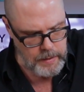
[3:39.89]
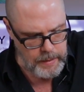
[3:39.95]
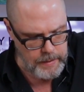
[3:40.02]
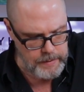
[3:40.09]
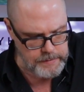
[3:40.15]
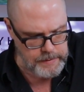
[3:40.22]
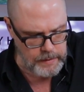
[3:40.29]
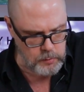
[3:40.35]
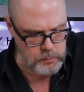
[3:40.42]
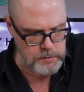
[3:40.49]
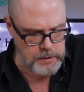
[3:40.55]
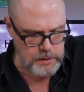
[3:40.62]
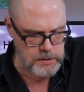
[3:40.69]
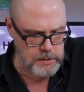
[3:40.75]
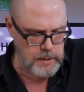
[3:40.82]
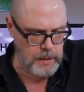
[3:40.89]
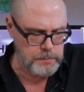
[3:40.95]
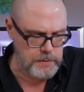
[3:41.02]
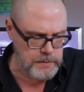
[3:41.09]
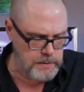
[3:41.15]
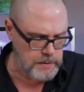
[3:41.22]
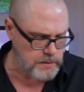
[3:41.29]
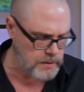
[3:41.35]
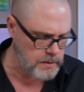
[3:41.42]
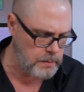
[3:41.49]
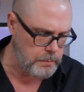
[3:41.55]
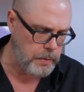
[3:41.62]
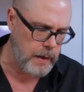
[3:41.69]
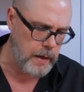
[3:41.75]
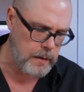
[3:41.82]
And it's got little suction cups that sits on the
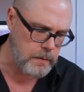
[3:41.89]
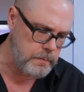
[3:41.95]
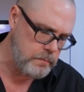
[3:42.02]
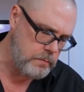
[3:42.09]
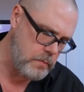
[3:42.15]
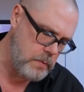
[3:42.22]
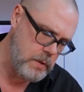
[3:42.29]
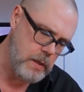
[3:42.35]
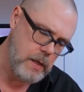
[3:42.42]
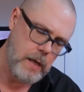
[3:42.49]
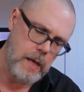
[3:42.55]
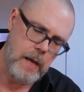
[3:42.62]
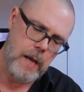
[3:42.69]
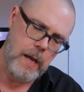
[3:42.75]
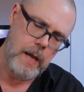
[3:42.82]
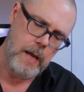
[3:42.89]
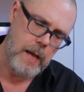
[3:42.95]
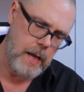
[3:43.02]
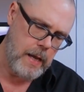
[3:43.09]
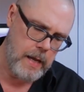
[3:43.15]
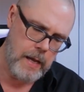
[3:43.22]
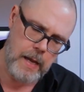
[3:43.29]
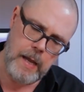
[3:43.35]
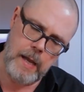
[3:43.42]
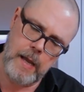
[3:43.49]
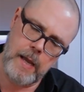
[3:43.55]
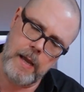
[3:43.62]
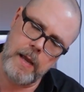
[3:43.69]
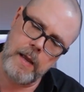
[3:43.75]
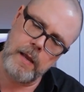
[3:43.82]
bottom.
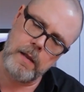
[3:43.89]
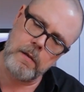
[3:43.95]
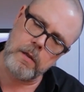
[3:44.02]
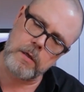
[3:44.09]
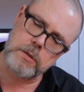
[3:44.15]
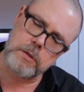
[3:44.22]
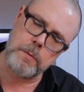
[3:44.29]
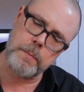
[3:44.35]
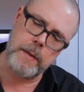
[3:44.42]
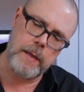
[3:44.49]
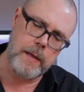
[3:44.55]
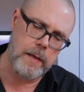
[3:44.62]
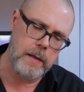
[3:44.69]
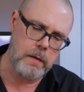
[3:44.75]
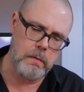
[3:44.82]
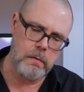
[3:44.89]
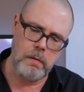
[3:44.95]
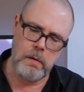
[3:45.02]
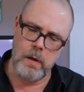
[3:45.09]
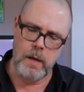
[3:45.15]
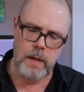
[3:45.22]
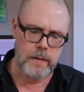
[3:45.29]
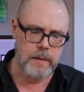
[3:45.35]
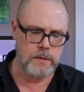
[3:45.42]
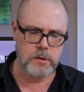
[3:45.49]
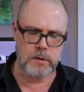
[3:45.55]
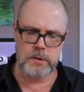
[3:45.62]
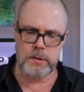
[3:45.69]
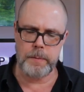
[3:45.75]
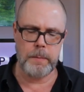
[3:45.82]
And this
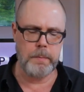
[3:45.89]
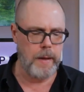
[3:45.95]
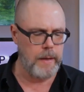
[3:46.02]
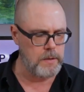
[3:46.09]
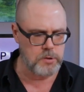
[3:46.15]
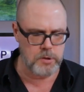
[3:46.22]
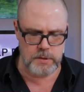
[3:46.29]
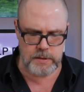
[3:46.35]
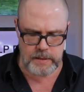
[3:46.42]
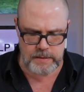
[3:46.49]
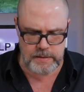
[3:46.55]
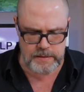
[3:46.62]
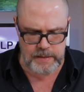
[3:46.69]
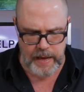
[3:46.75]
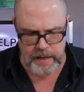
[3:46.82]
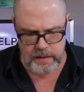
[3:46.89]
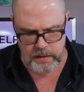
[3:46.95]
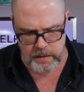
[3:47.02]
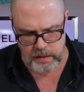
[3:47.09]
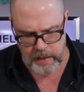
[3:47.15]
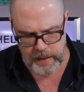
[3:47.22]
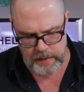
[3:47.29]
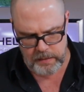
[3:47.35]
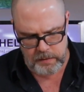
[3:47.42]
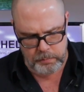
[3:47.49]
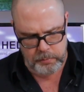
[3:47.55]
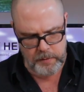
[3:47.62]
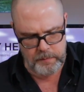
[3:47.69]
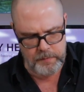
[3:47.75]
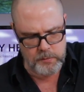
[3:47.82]
looks to be made just exactly like the
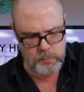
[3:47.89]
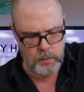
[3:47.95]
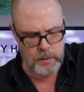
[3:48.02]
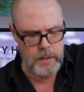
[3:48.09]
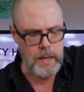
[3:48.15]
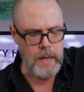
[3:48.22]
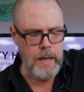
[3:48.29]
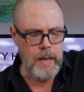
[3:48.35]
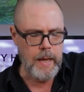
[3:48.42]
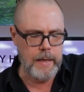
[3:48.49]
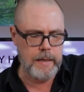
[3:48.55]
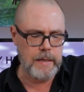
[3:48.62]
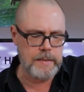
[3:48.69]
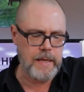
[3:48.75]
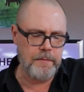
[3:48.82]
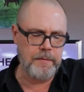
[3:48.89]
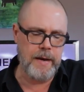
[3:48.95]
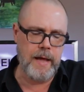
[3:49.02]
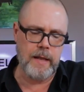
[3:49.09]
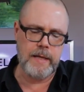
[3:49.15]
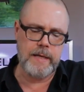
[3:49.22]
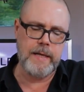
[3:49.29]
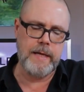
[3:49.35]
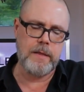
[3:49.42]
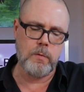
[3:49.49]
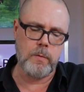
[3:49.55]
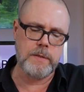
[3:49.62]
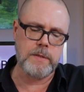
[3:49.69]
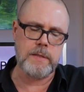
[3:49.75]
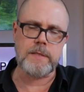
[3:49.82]
previous one. It does have an LED. The
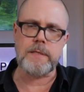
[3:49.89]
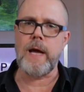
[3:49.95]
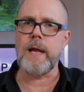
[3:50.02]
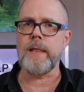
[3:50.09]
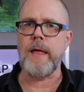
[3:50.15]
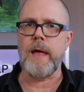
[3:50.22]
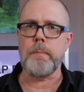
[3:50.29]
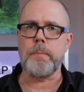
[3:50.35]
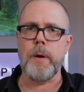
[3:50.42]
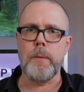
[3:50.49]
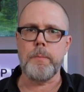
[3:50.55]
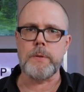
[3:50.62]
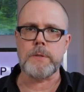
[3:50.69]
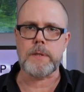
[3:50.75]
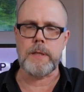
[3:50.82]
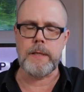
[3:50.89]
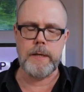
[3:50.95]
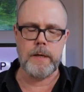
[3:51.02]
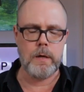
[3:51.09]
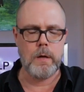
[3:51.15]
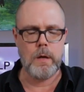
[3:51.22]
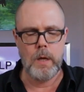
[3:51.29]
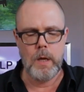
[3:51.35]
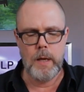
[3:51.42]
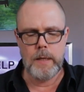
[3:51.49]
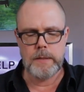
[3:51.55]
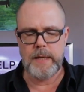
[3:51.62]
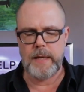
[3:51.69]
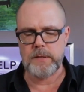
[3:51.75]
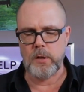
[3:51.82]
reason the side of that pump is clear
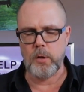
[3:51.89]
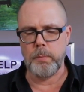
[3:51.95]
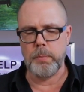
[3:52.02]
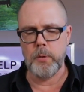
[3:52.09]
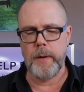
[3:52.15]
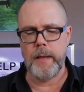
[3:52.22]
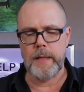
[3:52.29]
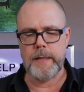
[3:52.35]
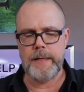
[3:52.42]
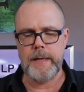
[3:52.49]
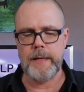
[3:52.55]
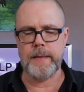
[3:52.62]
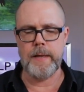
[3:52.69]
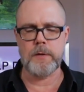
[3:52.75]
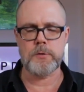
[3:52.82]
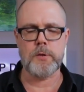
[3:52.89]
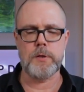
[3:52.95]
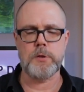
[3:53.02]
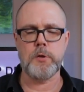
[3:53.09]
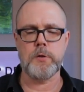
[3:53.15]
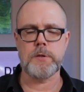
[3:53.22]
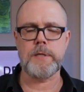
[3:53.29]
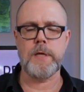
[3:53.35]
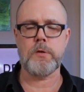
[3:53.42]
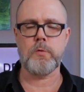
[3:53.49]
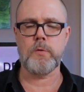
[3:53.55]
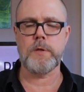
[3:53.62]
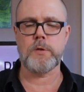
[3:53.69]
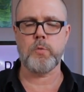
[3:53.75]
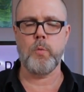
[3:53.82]
is it has a little blue LED in there so that you can see
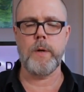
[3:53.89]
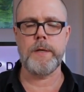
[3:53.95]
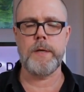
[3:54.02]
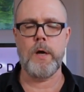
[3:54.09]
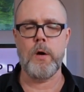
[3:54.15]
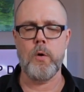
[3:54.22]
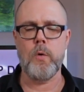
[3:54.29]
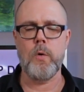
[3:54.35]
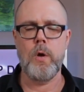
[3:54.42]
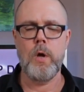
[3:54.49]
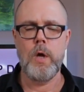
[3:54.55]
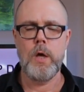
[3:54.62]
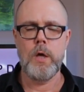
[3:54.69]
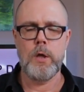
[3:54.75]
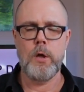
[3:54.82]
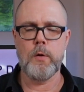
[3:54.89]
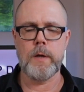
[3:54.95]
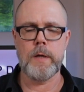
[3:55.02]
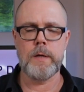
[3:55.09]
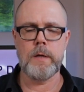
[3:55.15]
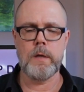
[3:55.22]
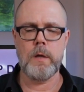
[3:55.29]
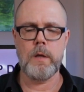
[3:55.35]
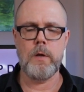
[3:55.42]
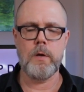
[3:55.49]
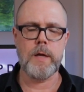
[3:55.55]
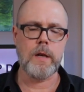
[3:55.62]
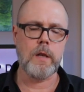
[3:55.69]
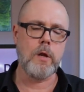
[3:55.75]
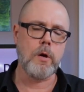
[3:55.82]
through this window. You
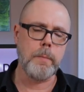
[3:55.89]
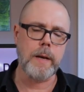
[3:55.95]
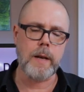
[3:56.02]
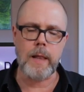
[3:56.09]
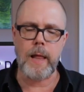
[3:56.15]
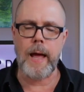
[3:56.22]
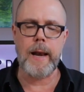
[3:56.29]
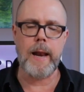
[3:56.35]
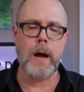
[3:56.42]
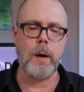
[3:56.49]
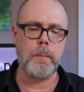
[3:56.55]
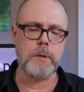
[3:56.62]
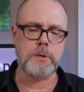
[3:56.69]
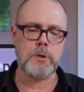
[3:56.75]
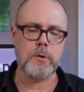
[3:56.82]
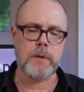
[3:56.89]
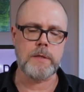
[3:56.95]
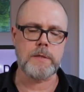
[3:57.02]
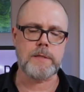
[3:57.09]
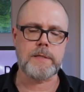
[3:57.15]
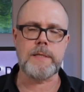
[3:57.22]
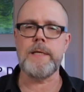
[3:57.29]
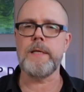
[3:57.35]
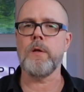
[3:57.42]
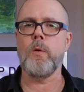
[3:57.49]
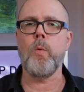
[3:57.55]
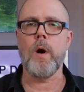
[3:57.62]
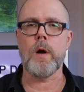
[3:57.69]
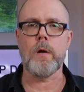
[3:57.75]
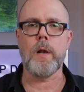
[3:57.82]
get a little bit of light out, but you can see the
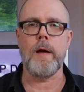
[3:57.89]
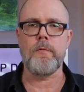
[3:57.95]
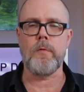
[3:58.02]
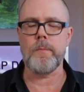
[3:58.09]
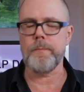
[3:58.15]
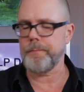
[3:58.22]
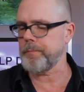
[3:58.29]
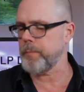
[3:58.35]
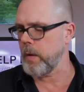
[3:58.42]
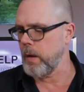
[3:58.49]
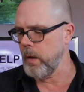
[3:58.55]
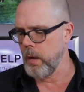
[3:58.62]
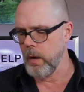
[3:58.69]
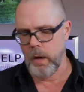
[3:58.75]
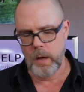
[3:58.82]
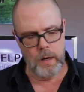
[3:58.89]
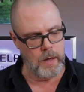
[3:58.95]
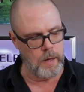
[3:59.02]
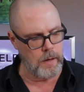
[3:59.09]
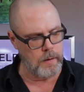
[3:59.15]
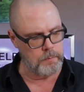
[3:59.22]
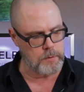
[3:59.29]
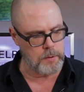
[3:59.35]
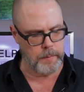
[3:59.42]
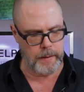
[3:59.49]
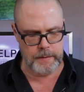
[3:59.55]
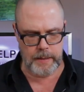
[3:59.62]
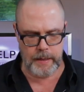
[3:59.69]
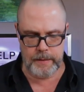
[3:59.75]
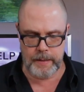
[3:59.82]
water level to
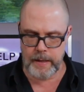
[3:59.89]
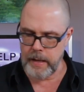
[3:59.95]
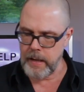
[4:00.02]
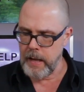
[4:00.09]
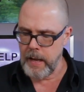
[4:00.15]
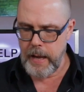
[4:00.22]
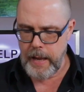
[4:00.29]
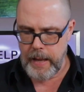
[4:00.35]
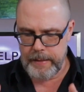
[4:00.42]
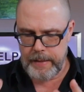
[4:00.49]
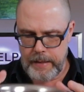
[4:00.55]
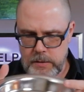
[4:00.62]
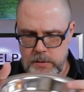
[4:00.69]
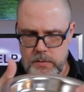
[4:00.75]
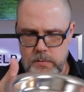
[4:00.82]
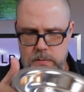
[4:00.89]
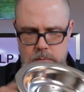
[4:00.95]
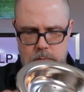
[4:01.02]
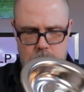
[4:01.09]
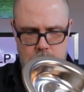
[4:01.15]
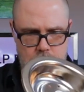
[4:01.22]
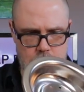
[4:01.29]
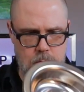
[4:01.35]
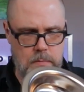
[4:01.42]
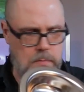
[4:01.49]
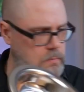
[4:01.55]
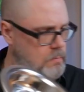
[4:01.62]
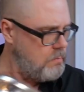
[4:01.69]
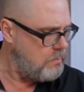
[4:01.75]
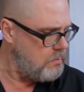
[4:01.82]
maintain that. And that's
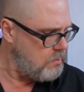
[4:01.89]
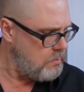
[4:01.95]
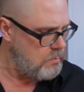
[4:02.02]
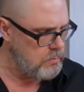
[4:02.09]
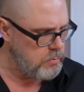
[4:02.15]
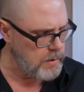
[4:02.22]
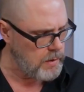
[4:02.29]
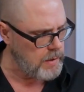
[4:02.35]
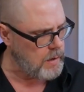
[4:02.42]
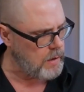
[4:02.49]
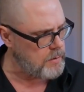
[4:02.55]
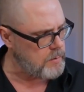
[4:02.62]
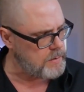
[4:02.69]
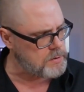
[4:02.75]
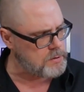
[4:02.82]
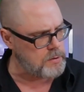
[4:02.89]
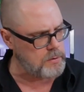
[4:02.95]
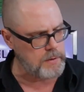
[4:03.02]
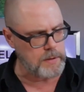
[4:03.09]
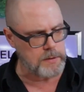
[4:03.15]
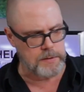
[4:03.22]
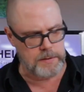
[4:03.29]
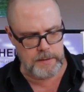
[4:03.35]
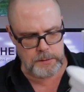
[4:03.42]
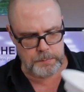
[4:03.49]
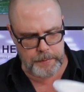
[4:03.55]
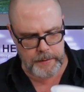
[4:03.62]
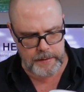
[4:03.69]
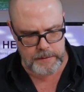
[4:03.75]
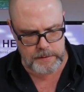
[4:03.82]
really all there is to this. This
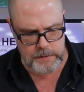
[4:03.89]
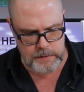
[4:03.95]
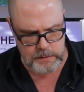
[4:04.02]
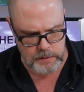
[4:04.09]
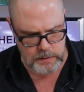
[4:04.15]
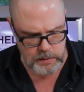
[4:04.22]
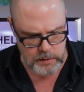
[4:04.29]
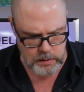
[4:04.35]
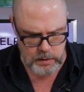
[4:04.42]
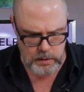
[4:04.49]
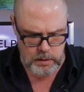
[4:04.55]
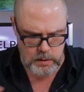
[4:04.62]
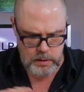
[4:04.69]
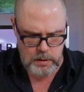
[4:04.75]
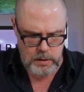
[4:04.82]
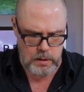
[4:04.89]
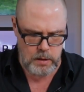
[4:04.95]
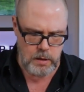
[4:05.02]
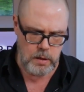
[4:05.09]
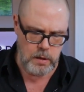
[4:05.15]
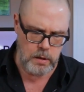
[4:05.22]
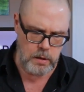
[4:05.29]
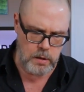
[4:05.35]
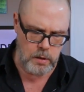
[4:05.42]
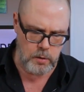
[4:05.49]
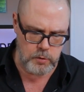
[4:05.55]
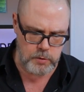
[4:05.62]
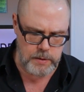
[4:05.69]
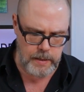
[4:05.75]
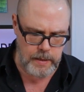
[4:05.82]
piece
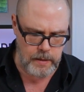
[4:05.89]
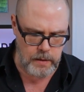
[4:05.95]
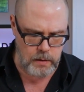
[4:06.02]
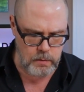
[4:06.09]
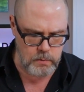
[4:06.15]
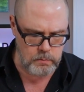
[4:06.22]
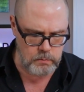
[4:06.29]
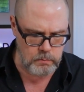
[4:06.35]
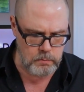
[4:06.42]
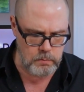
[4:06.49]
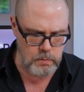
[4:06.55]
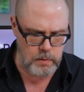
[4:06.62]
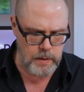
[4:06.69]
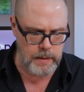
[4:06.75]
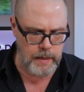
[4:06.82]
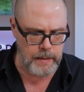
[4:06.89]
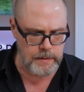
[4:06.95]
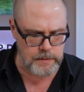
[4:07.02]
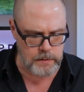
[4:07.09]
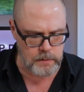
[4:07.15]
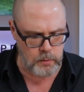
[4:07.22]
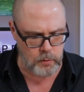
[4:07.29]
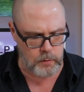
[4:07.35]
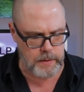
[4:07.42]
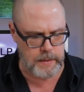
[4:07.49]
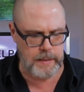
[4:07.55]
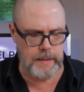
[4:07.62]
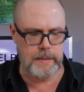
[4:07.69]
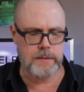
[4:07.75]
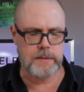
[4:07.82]
goes down. It has a little
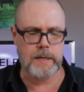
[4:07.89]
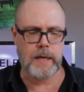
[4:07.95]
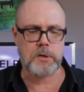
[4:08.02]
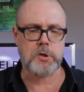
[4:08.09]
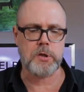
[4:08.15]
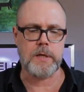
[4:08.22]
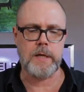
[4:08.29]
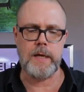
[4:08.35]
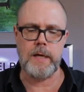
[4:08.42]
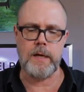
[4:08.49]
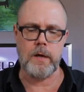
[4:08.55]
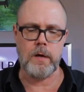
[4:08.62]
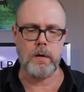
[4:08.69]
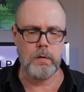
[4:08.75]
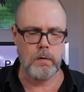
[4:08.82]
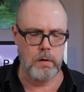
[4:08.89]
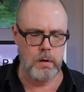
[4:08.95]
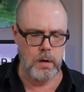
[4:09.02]
keyed section here.